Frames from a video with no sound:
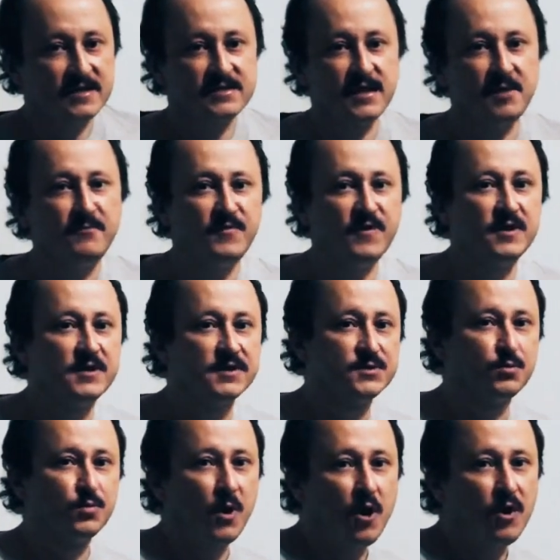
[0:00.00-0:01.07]
something
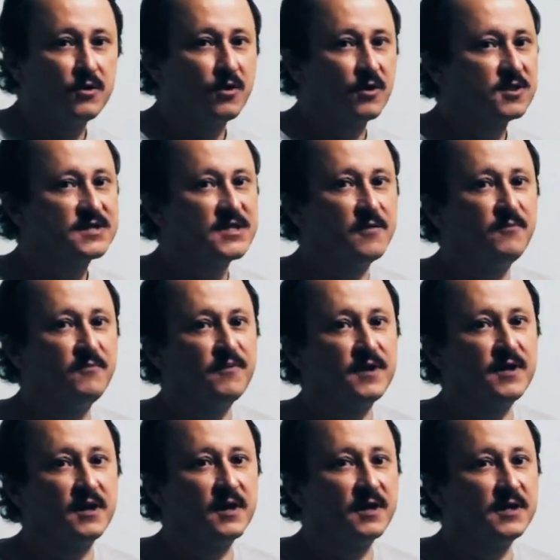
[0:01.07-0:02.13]
is wrong or
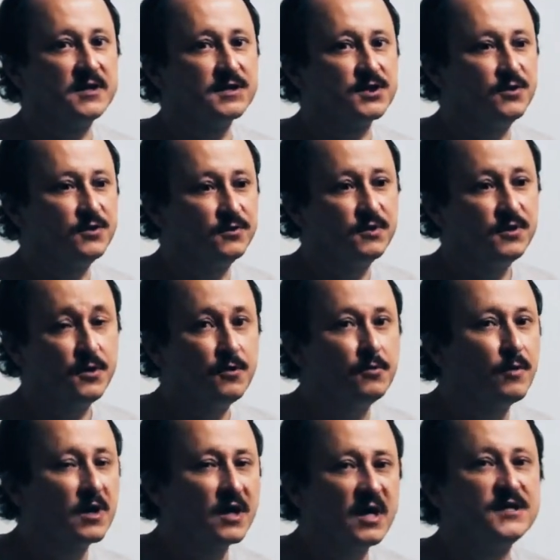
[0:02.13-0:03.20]
something is good,
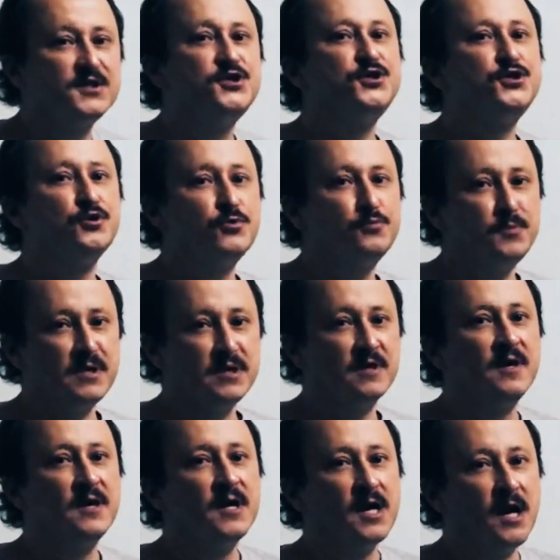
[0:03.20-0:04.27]
you are
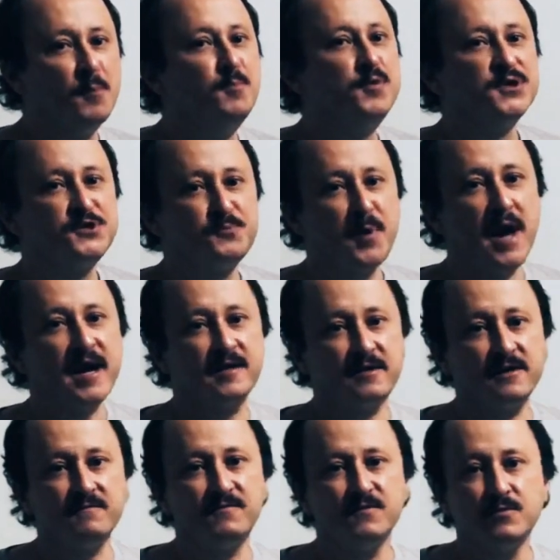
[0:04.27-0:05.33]
assuming a
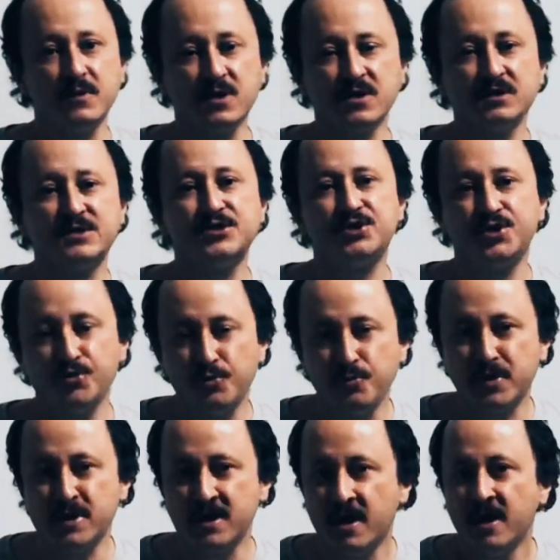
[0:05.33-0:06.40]
perspective. You are
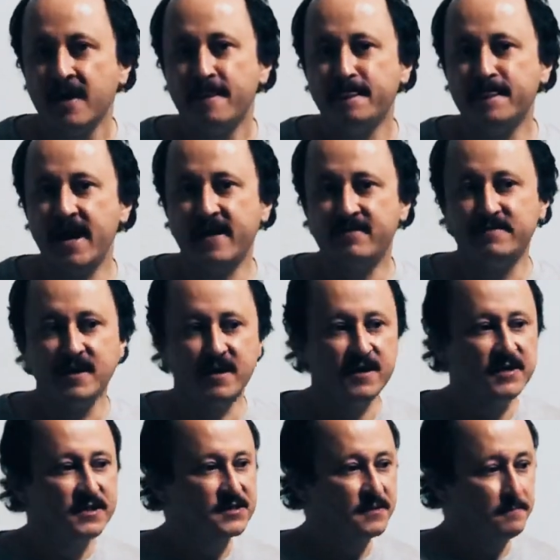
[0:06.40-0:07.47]
assuming that there
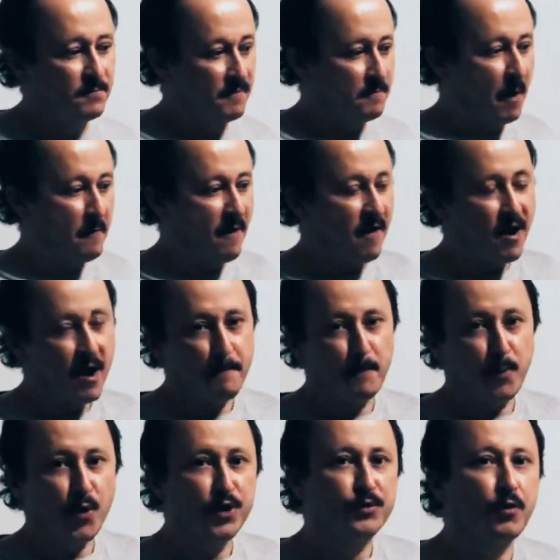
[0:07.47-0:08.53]
is a
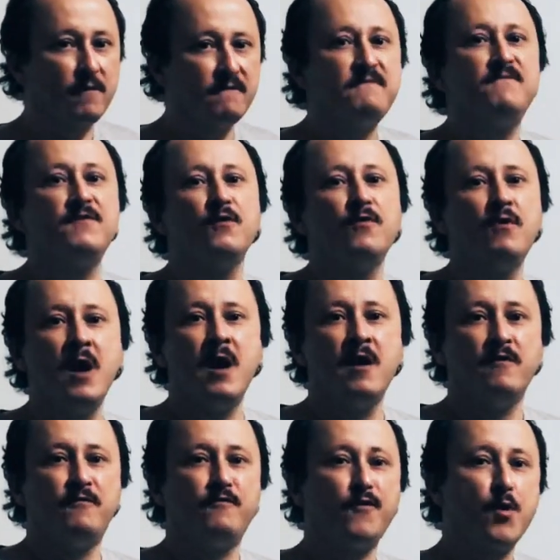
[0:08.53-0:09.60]
point of view
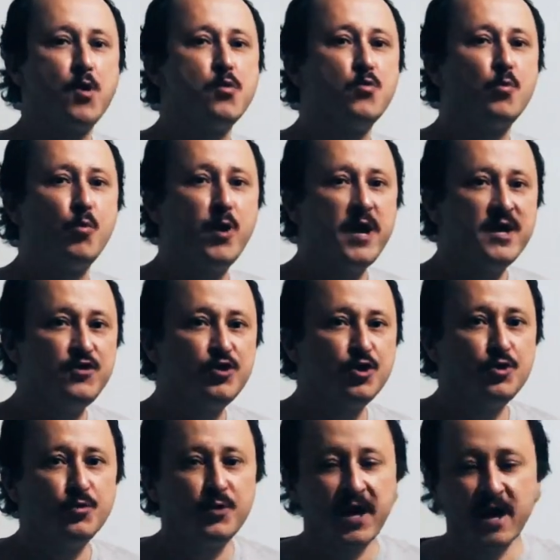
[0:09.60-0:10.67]
from which
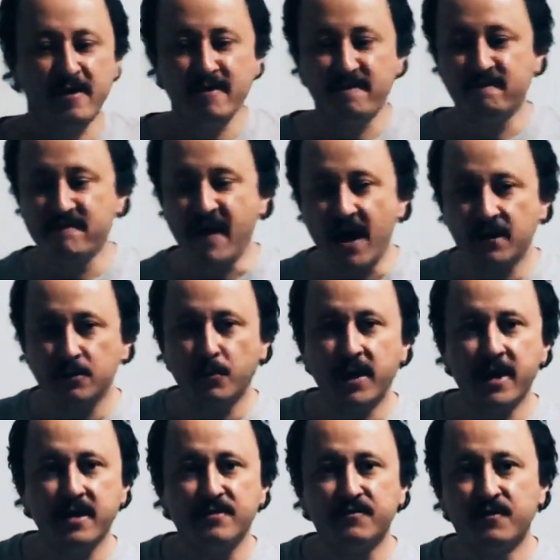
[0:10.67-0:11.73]
you can
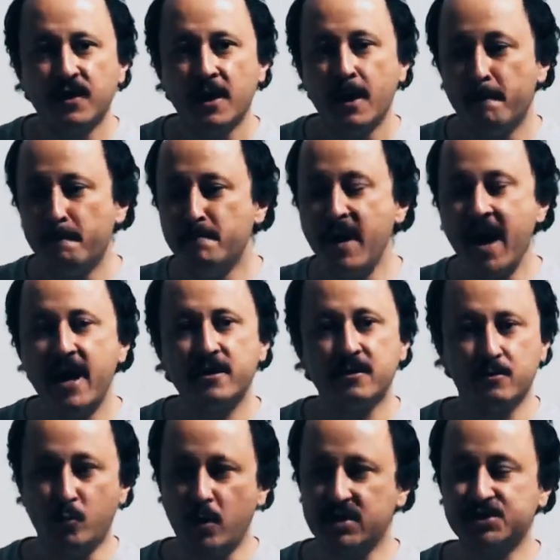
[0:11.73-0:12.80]
evaluate
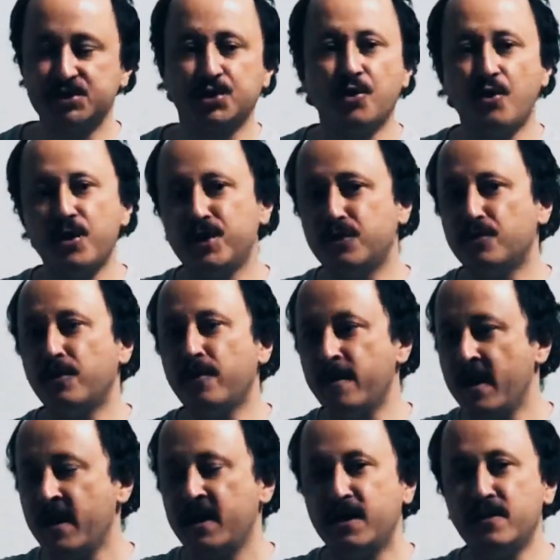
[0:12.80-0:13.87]
better what's going
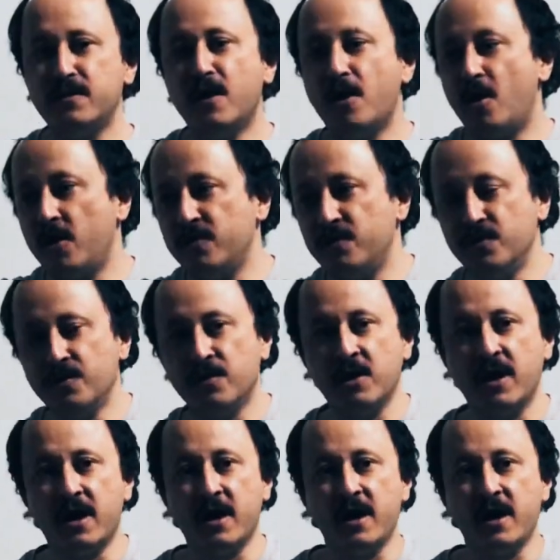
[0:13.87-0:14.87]
on in the other